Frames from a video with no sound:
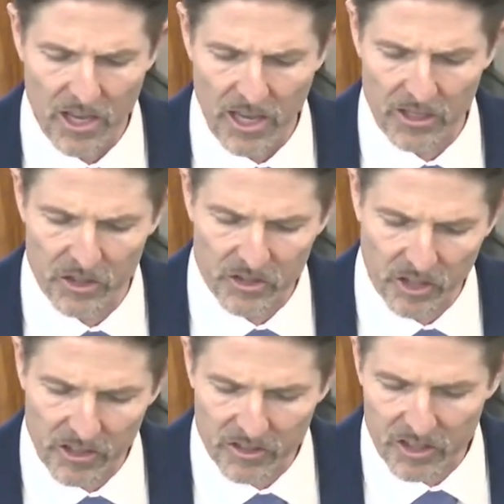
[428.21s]
and your
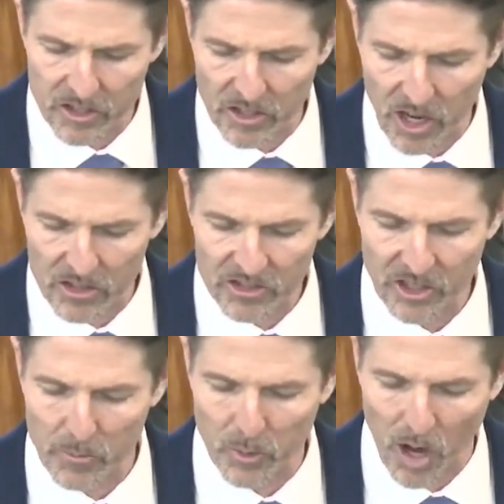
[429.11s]
sons and your daughters
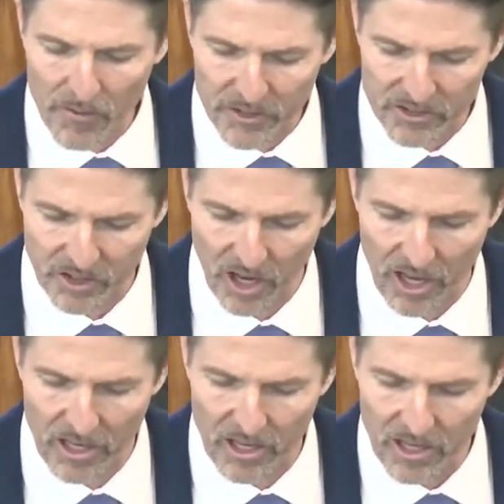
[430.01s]
shall
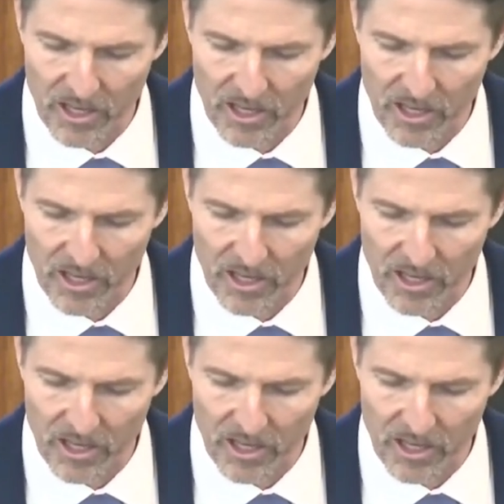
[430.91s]
prophesy,